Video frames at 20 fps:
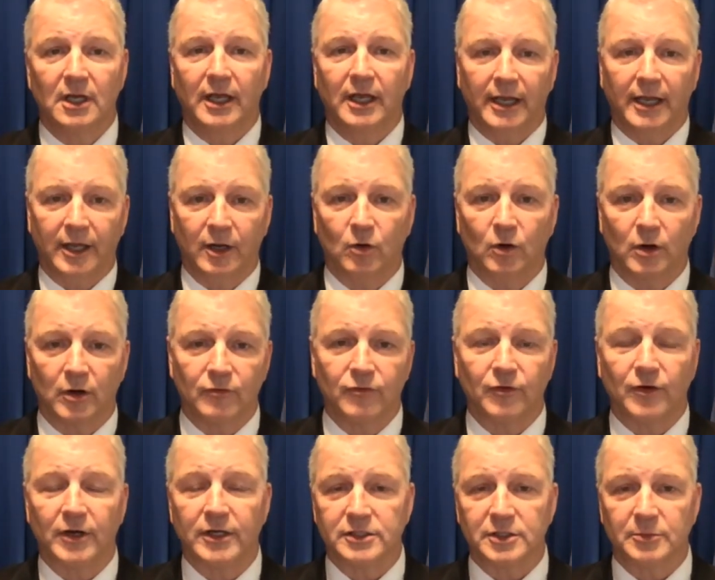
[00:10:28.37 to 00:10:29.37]
in order for
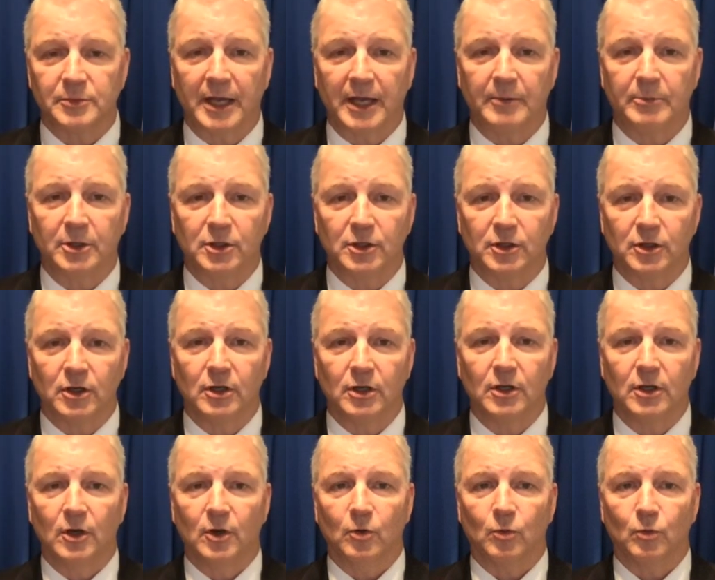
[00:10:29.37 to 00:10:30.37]
us to be able to
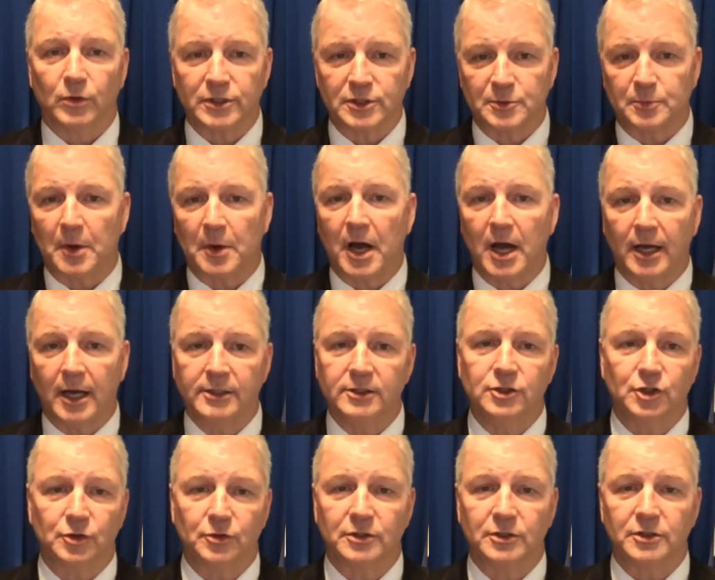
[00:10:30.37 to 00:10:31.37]
respond
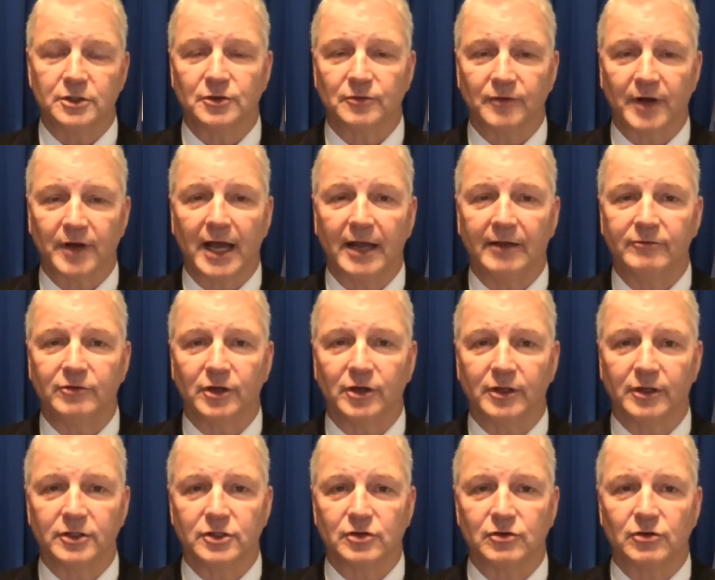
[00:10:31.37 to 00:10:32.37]
to and survive during
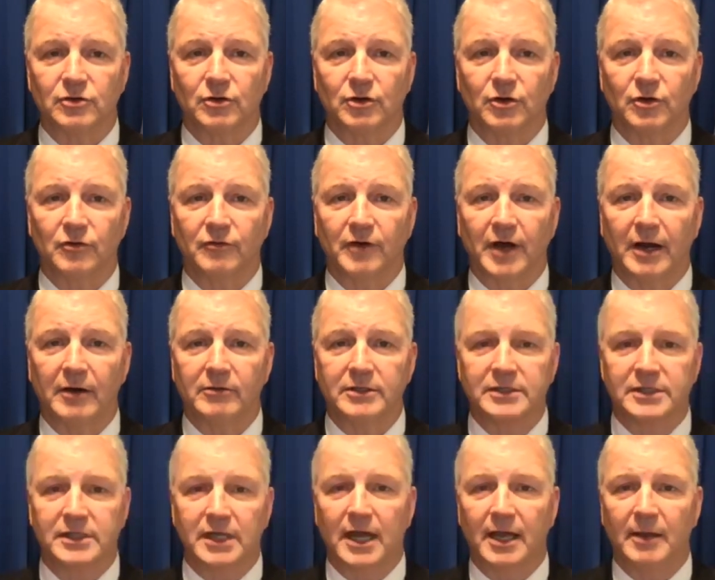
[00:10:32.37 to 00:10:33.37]
this coronavirus
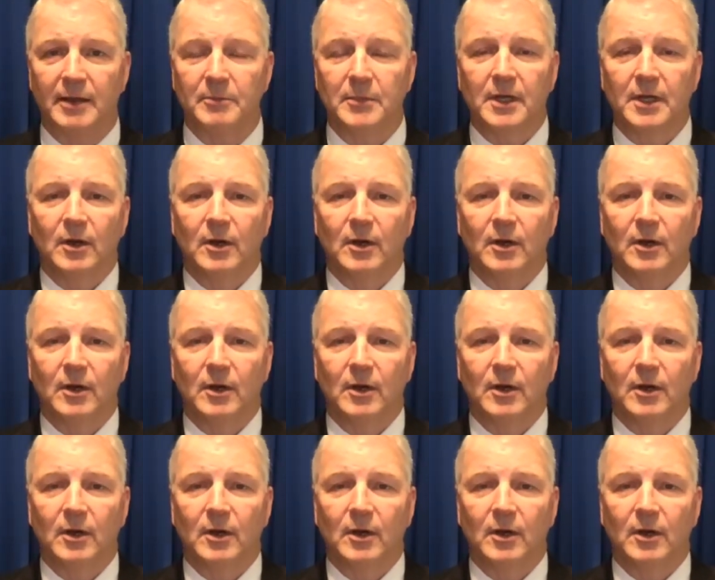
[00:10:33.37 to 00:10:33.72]
time.